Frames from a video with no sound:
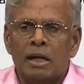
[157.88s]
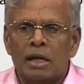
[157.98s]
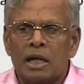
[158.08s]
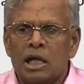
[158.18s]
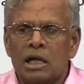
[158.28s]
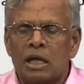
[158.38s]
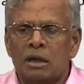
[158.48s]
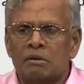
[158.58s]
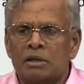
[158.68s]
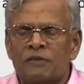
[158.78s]
a
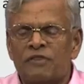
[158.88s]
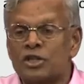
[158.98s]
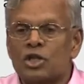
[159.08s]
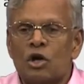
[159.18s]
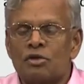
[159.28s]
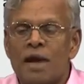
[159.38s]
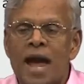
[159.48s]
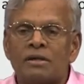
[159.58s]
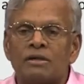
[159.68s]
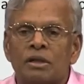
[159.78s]
defense
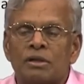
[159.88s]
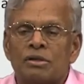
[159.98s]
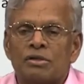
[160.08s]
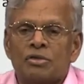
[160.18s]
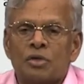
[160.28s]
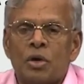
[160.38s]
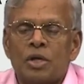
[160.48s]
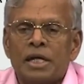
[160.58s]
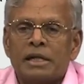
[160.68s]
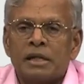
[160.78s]
contract, so
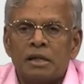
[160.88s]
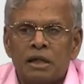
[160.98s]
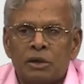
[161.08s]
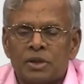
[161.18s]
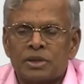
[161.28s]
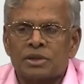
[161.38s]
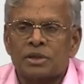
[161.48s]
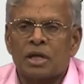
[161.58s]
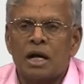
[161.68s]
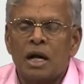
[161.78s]
it
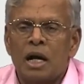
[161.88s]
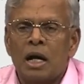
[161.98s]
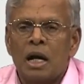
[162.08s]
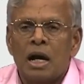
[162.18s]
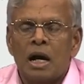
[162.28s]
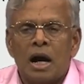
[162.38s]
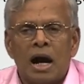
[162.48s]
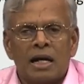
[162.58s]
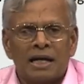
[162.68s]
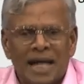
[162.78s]
was
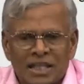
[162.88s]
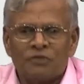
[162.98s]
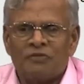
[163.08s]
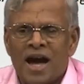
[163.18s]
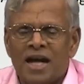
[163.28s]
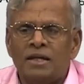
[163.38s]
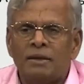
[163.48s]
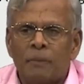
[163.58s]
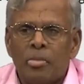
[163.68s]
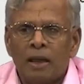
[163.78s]
classified,
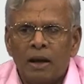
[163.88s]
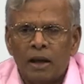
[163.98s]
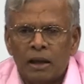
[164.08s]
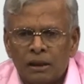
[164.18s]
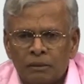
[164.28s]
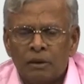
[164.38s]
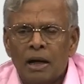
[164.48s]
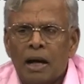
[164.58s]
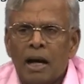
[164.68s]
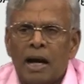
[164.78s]

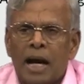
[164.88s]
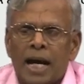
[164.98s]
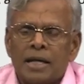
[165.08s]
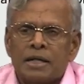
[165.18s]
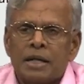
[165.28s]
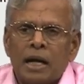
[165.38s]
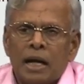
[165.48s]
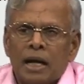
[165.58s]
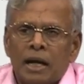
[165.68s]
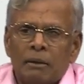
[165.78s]
and
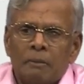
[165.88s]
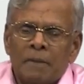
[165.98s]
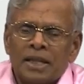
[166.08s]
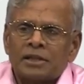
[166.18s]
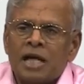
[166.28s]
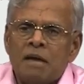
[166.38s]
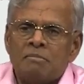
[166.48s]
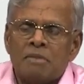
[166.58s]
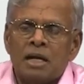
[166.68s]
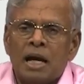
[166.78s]
by the
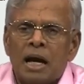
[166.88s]
time